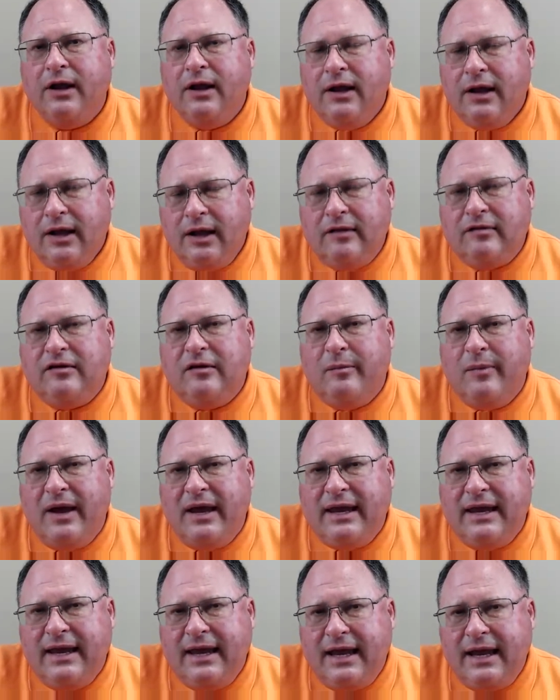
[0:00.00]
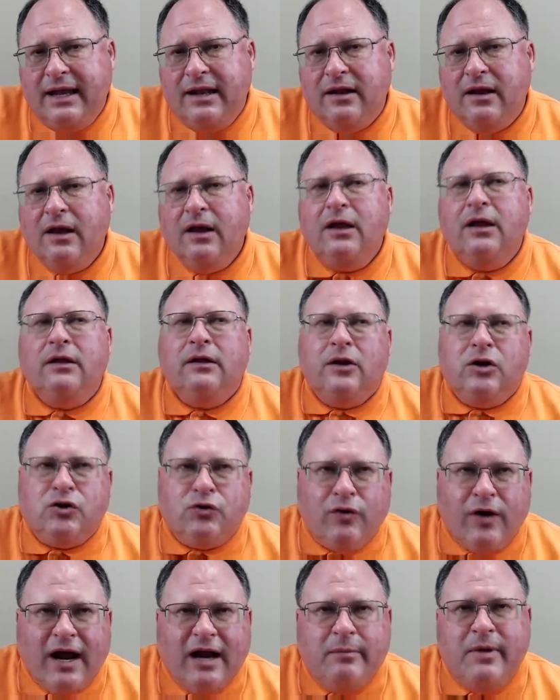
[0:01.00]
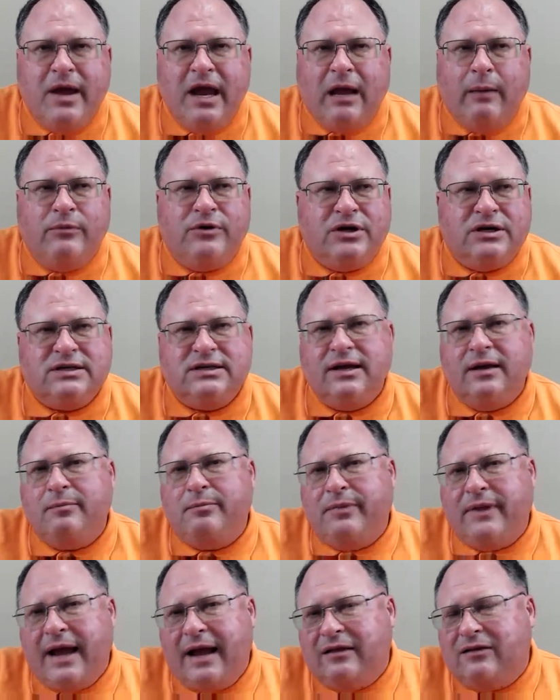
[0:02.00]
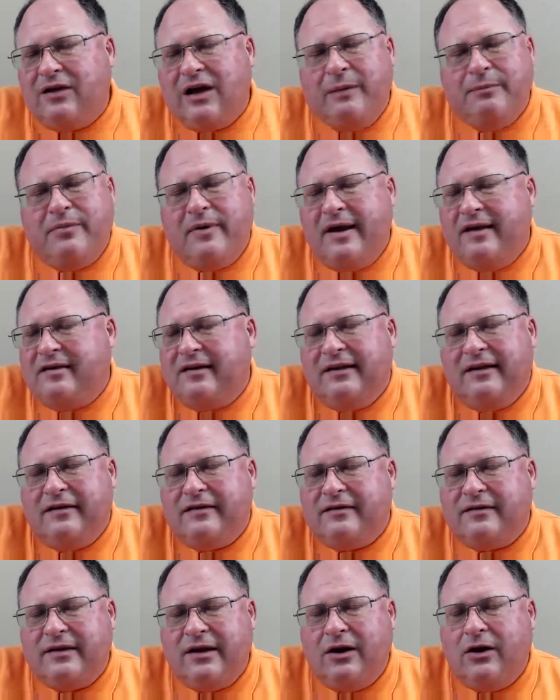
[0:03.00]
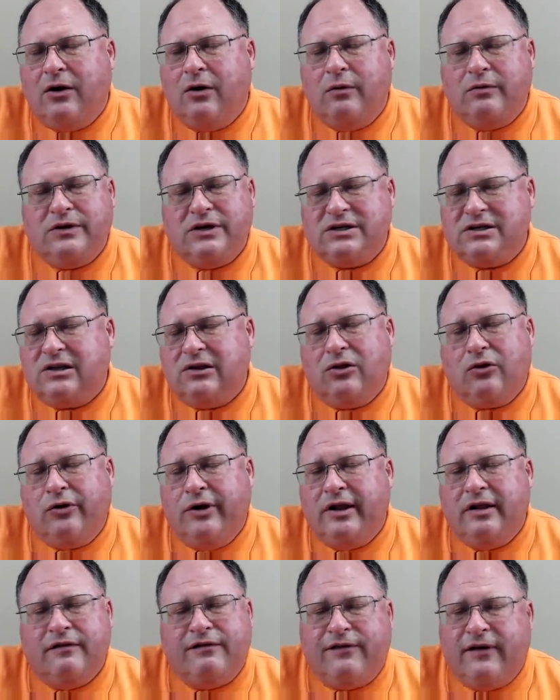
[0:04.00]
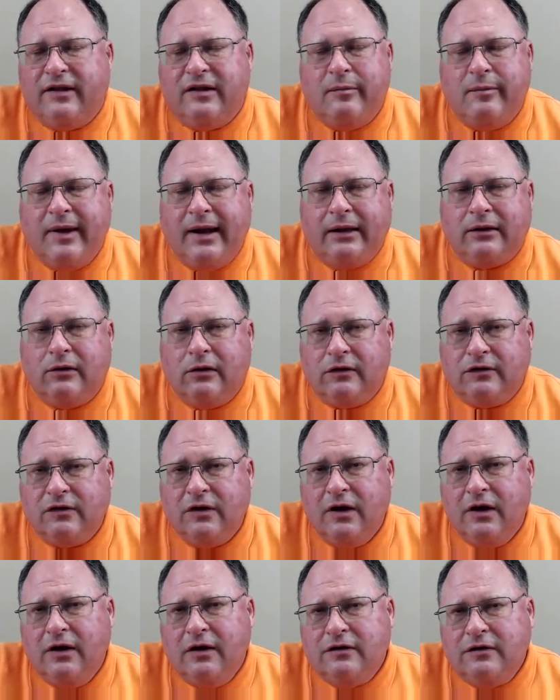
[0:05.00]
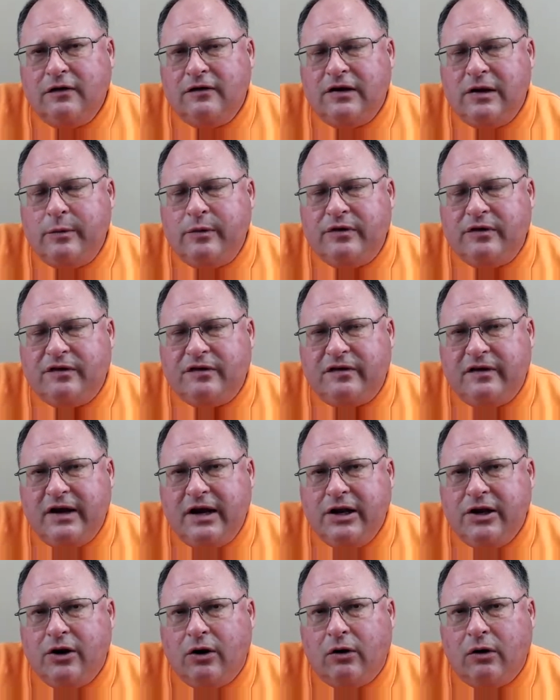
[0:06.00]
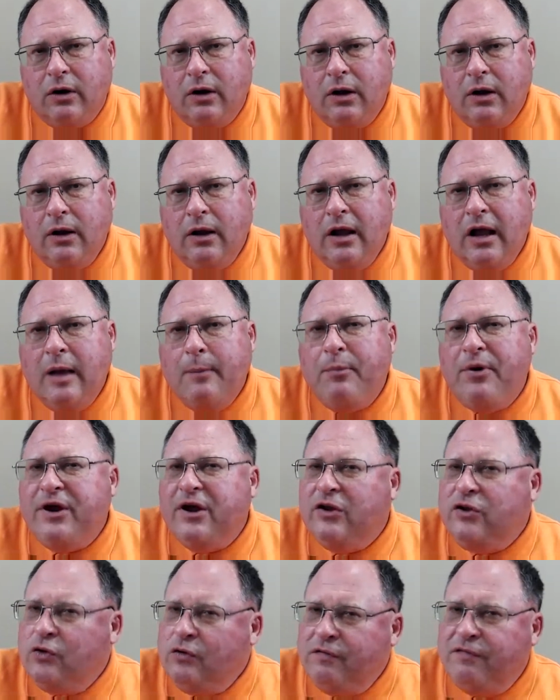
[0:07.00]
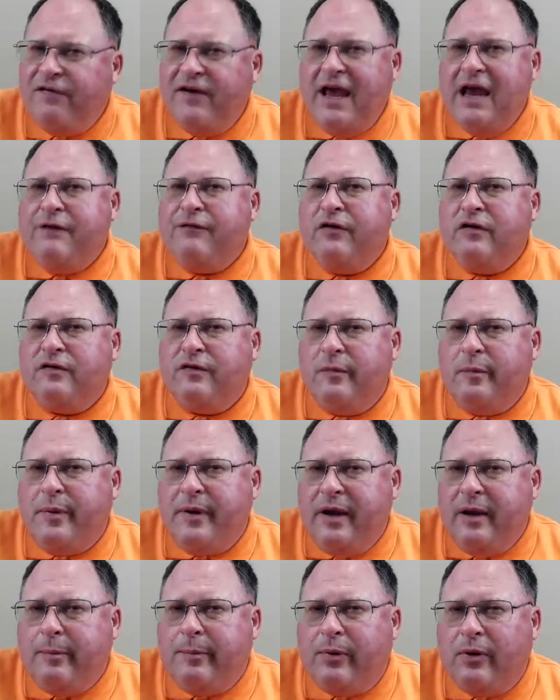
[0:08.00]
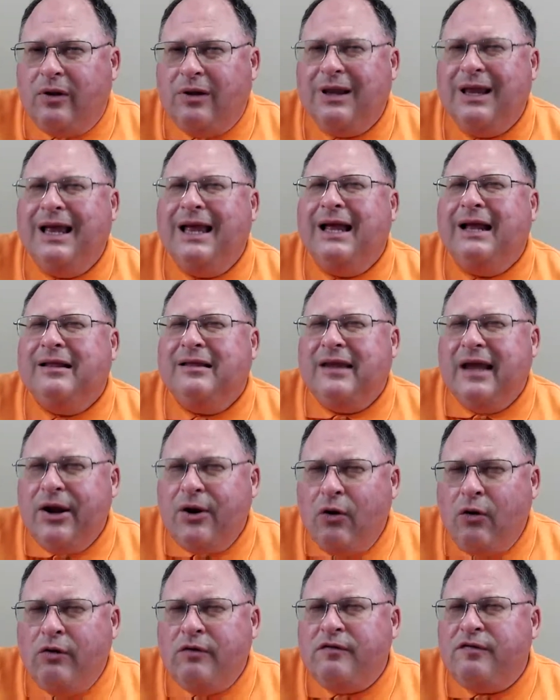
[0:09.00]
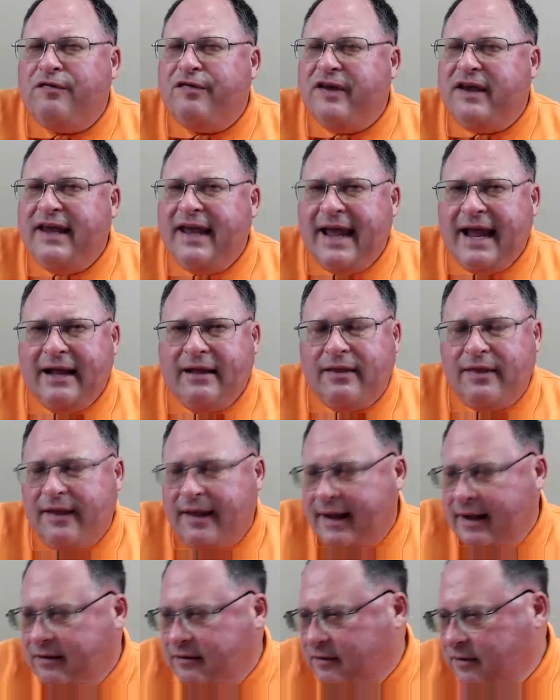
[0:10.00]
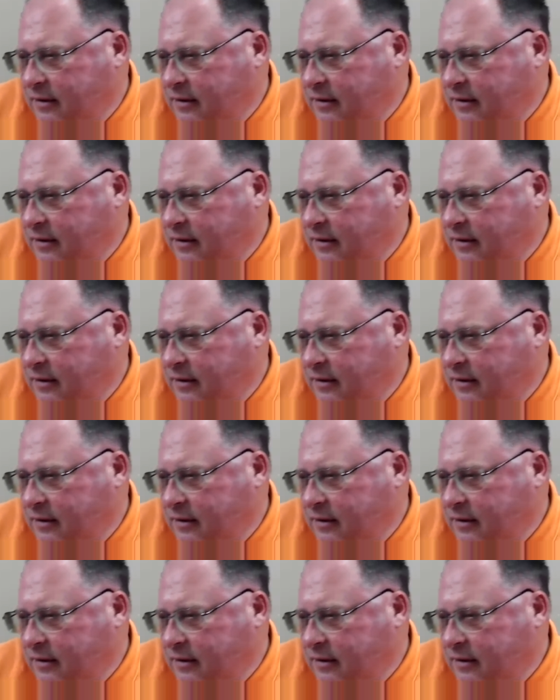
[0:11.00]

into my kid to try and make him just at that time, basically, just learning the fundamentals since he was a senior. But you do favors for people. They don't forget that.